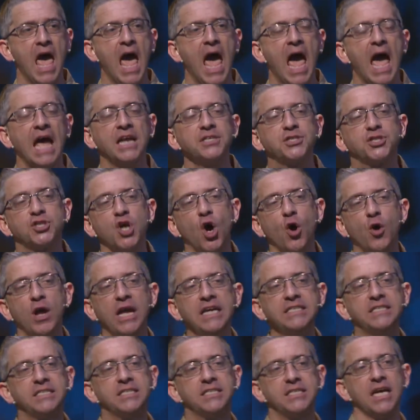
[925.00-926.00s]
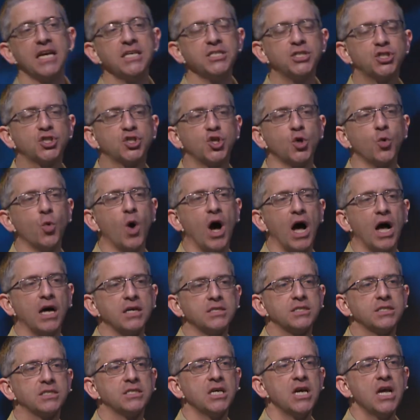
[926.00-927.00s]
And so he says to
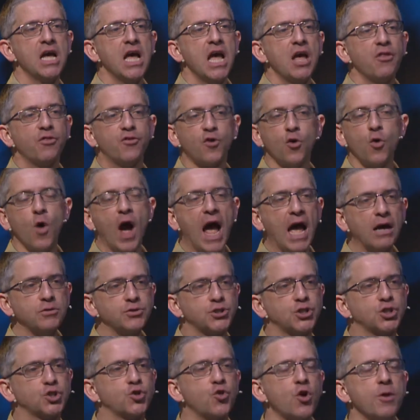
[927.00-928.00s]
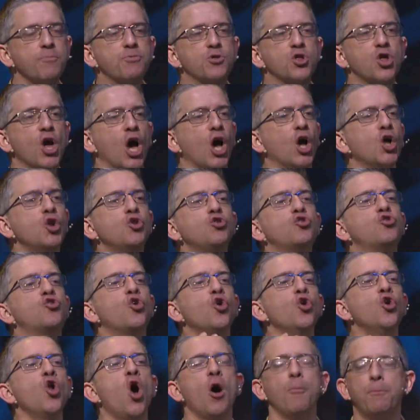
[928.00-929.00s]
us throughout Scripture
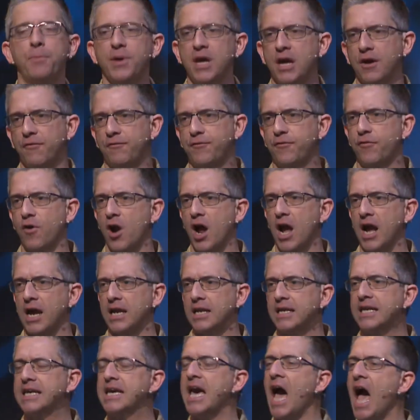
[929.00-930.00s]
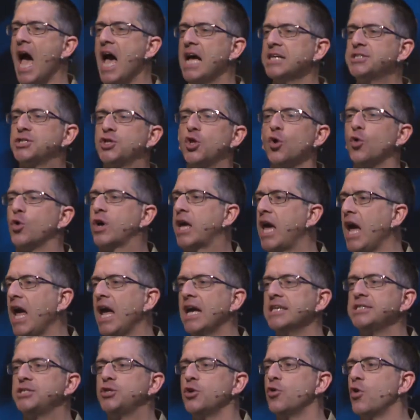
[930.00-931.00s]
do not be afraid, cast your
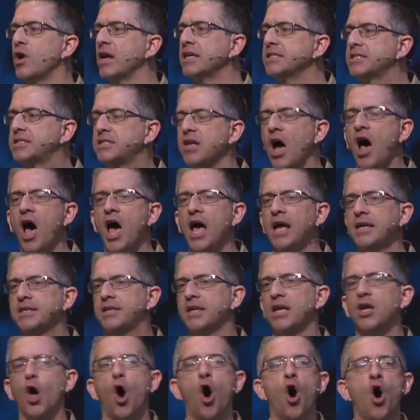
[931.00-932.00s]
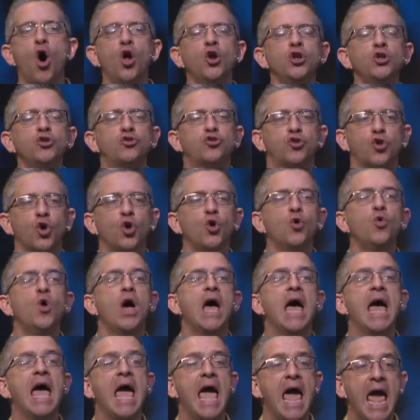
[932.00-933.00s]
cares, your anxiety onto
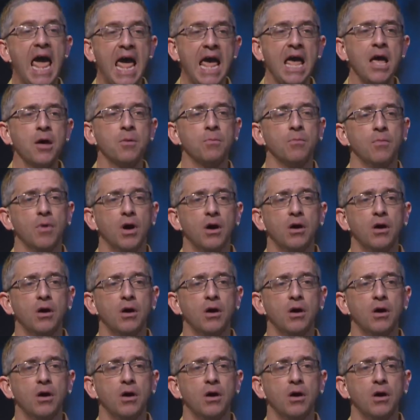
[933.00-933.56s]
him